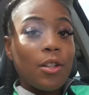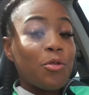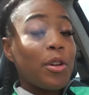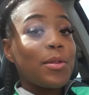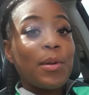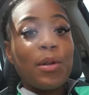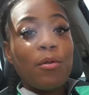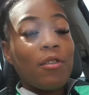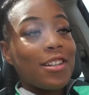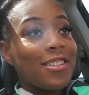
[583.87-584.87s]
Trust me,
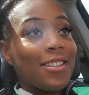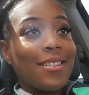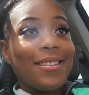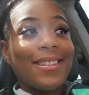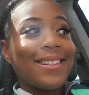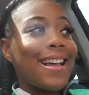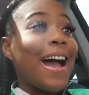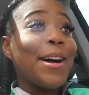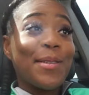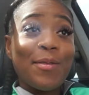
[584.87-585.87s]
don't rush it, because
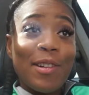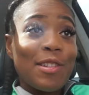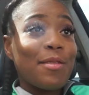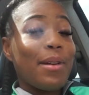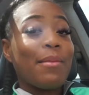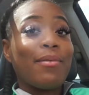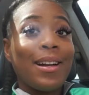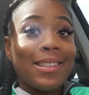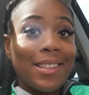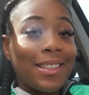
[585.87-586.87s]
I was rushing my
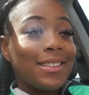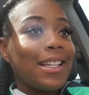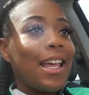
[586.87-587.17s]
process.